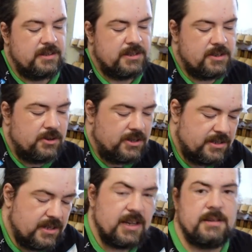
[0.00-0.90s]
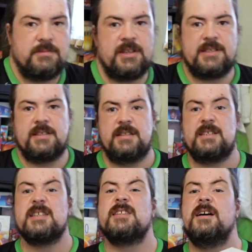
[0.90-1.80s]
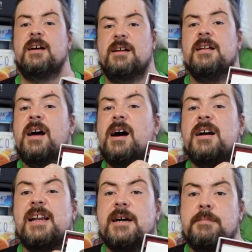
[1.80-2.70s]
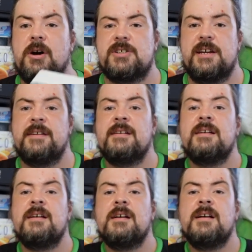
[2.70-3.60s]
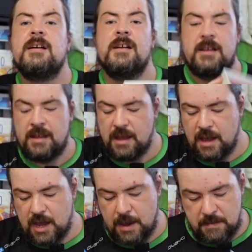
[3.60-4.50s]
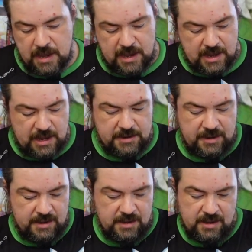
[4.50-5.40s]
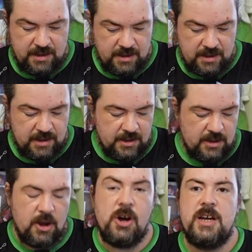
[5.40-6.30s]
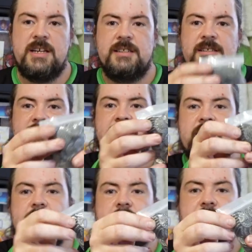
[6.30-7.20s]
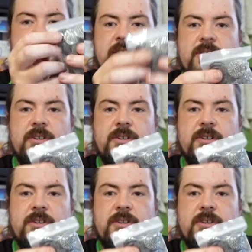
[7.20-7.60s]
These coins, this is the ugly unboxing, and coins! I love these